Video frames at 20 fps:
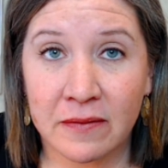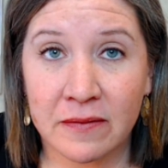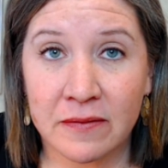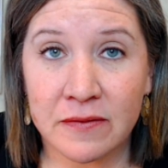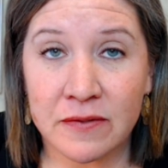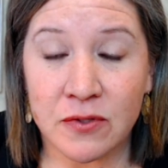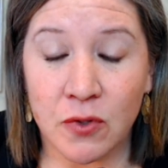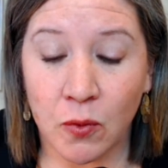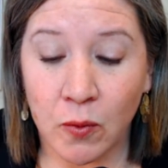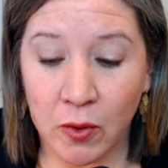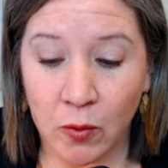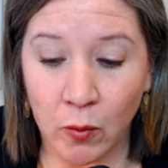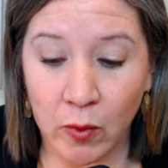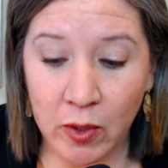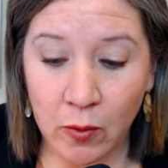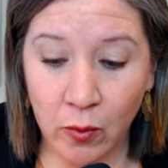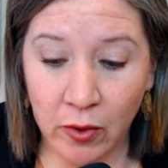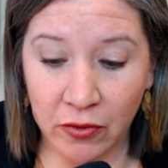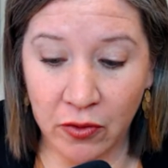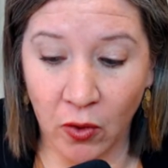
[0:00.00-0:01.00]
So when we
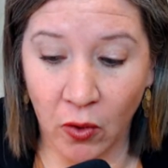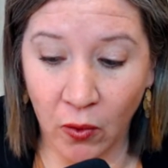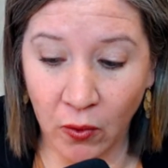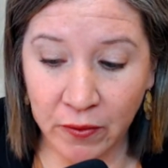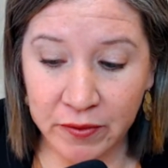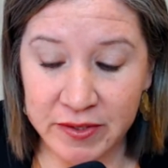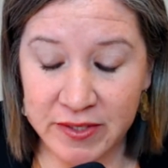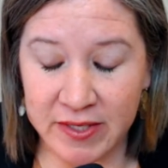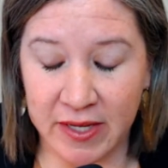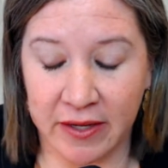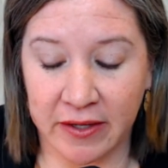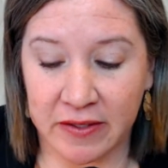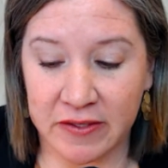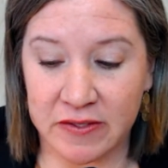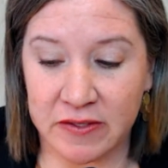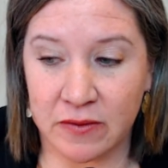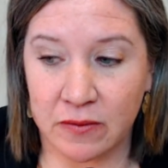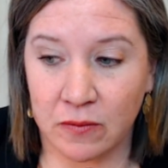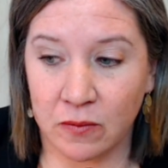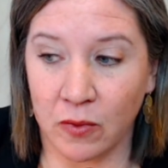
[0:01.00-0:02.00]
withhold
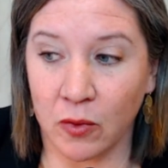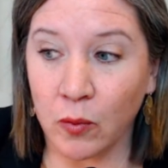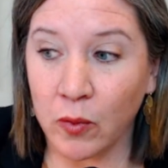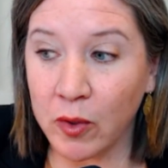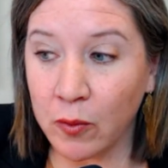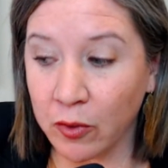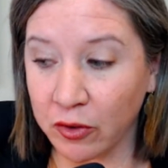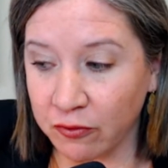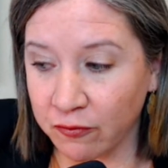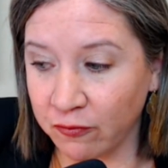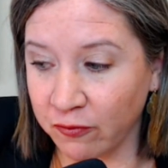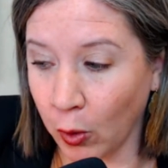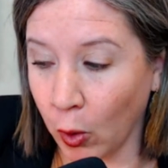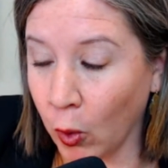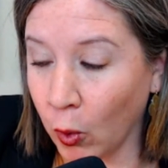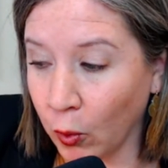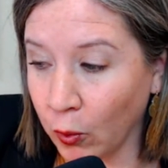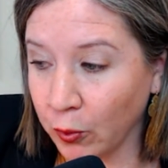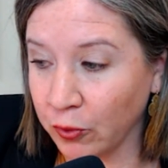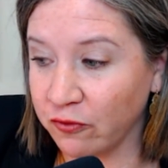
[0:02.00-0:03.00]
sex, when we
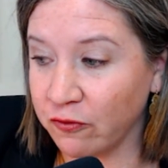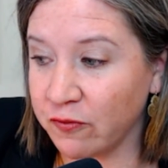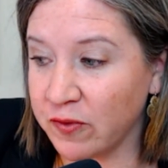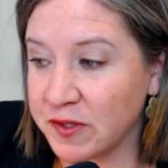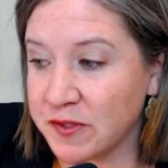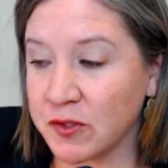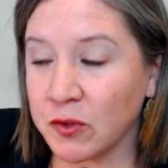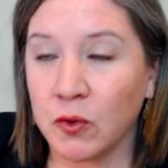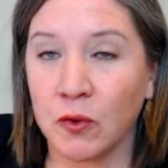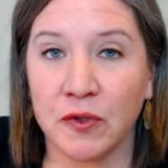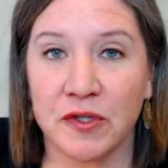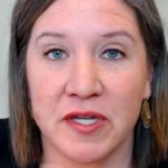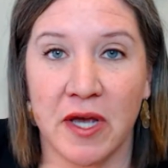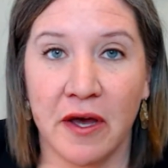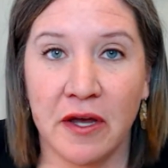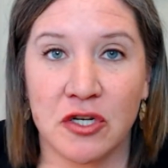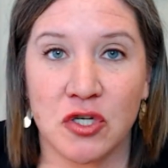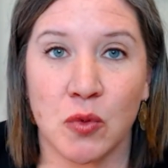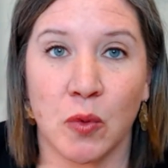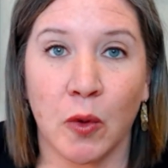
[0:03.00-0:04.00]
withhold physical
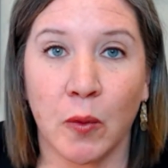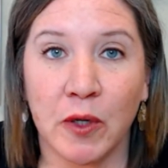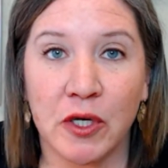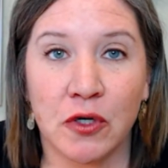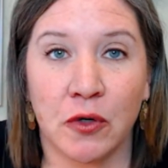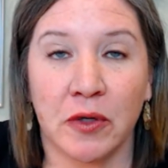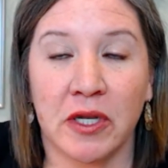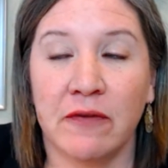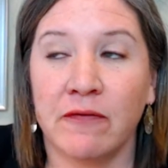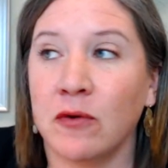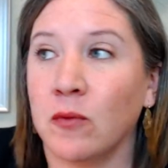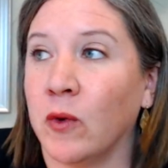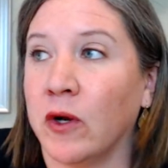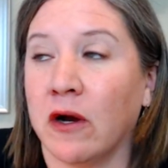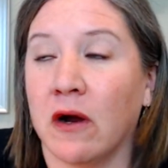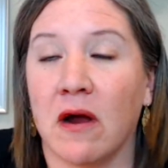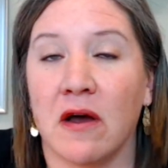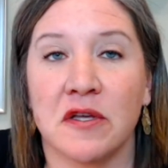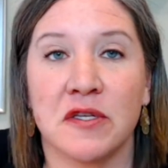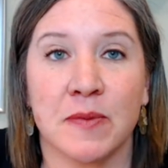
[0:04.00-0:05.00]
touch, where we don't even want
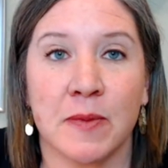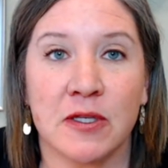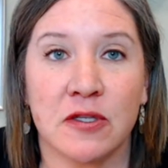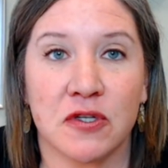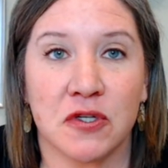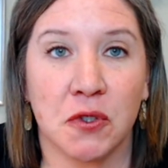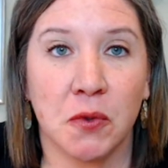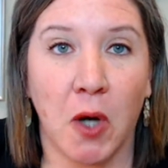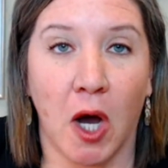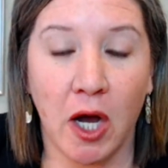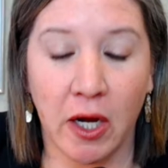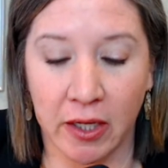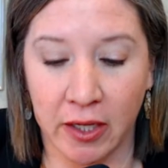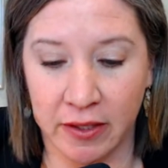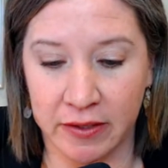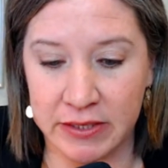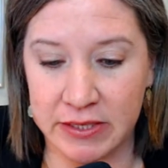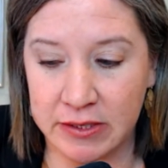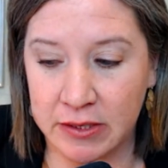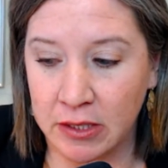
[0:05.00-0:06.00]
our husbands to hug
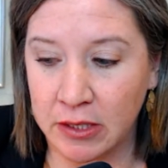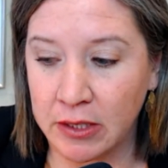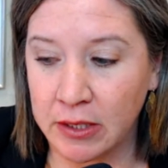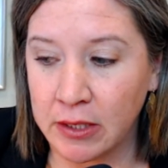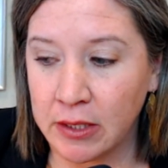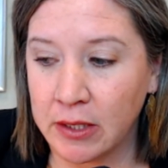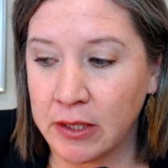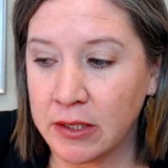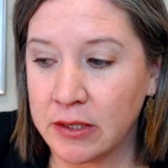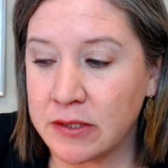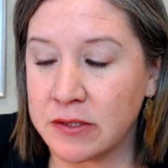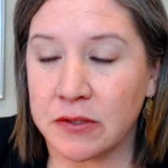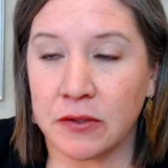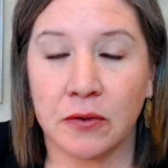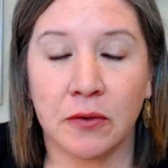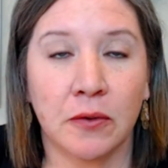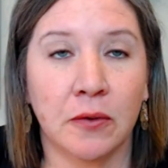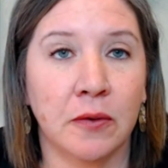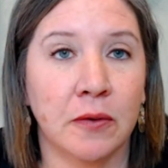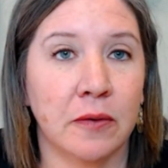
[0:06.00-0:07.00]
us,
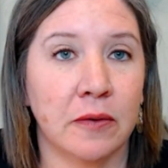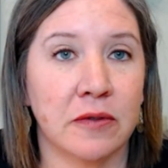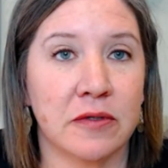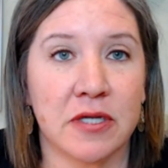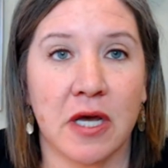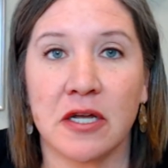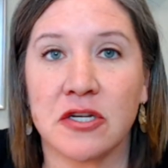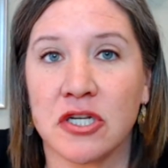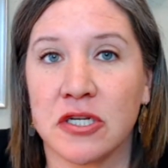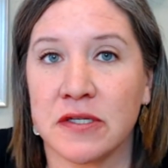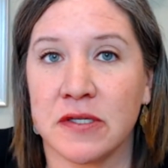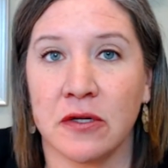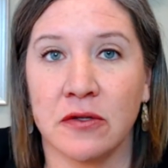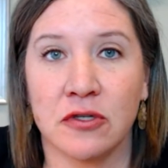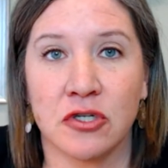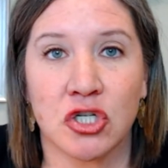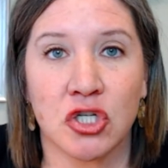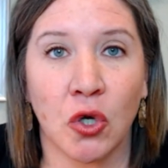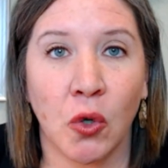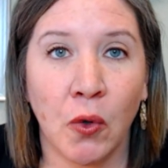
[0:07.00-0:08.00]
to touch us on the
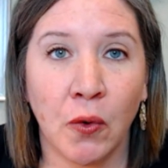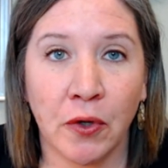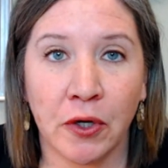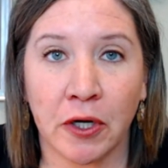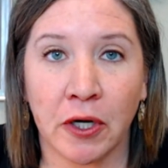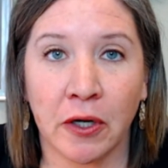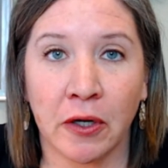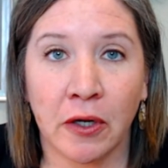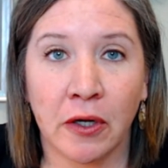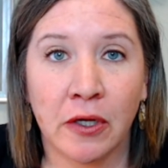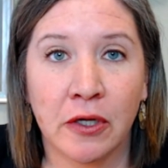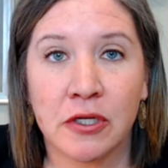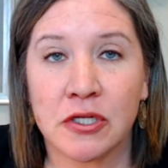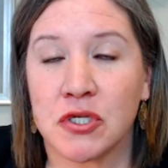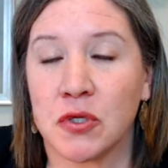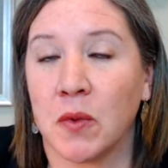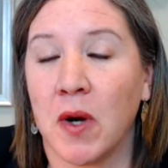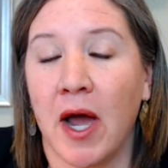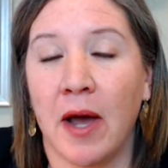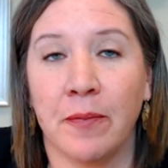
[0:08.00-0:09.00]
shoulder,
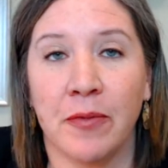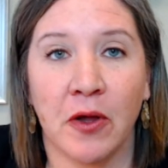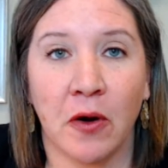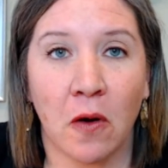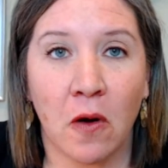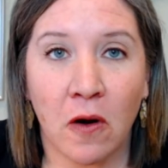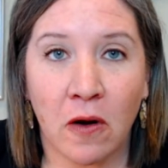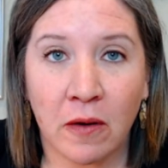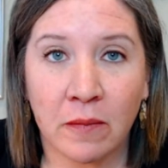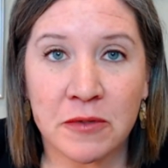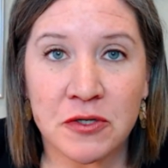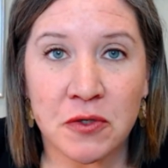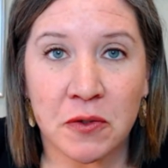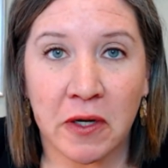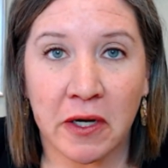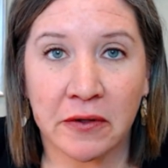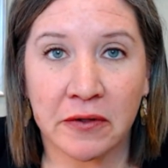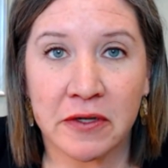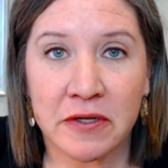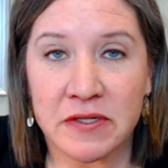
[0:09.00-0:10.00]
to wrap their arms
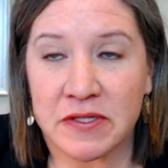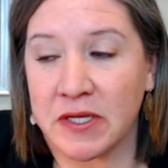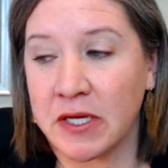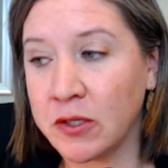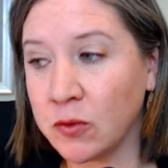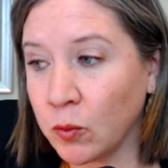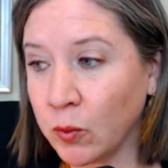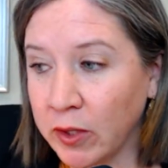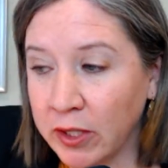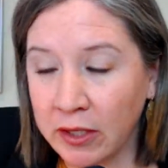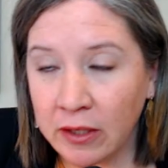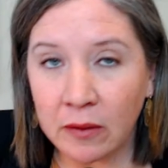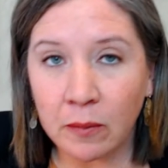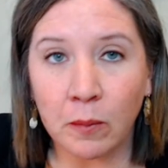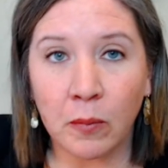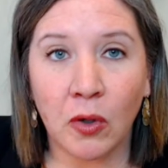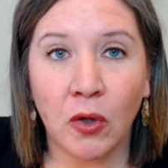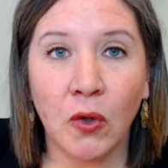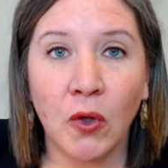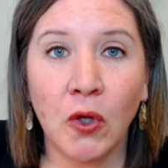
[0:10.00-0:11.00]
around us, and we
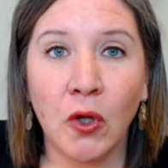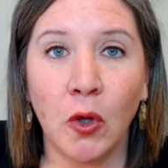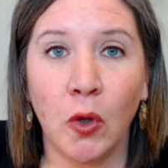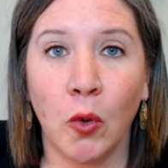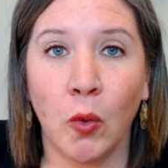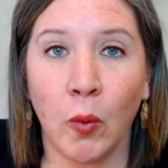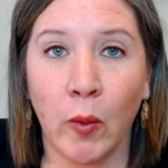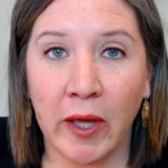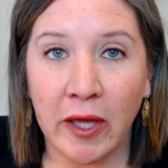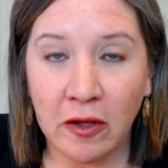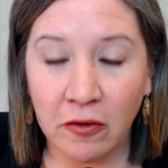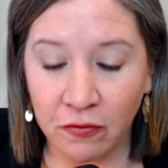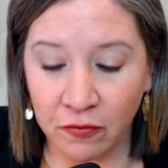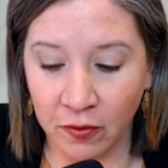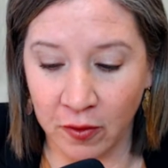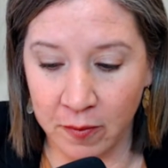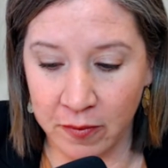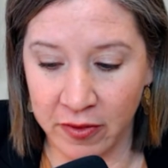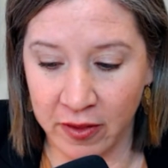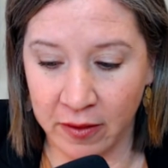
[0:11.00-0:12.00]
pull away
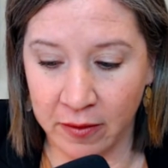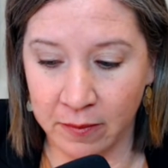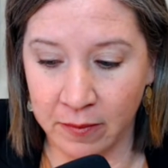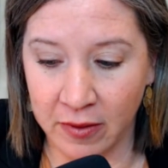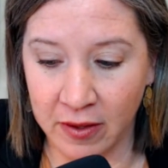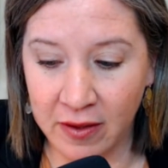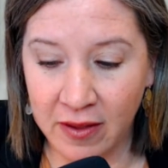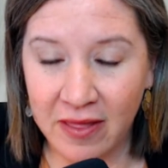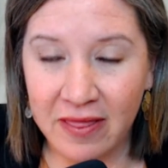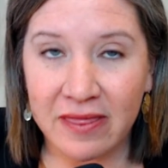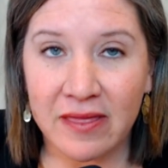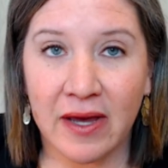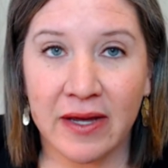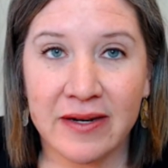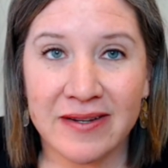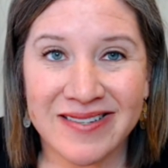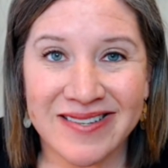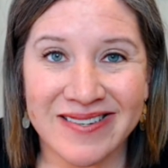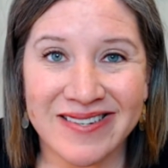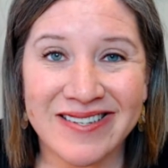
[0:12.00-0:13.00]
from them, that
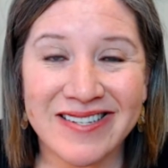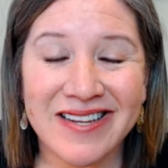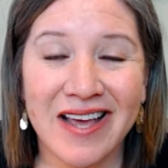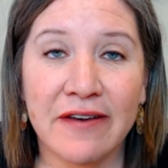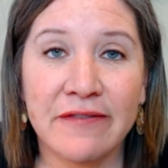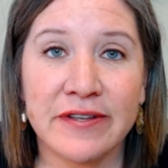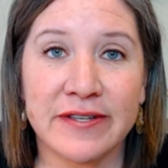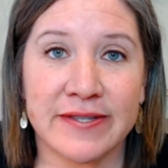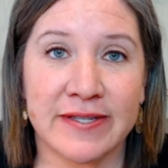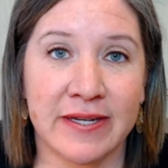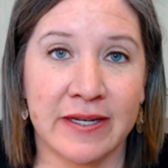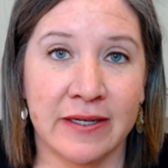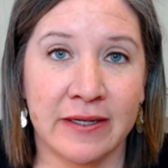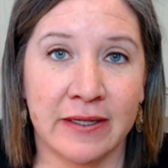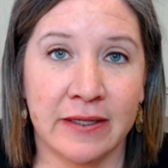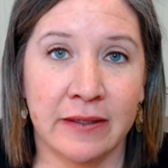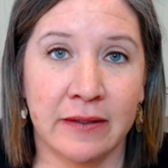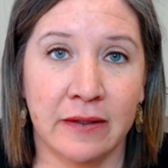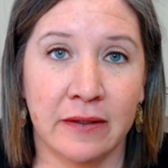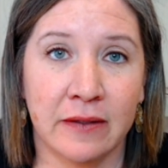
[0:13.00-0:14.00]
is
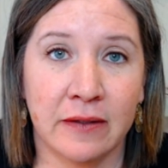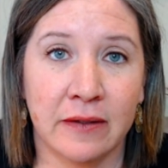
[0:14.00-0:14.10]
devastating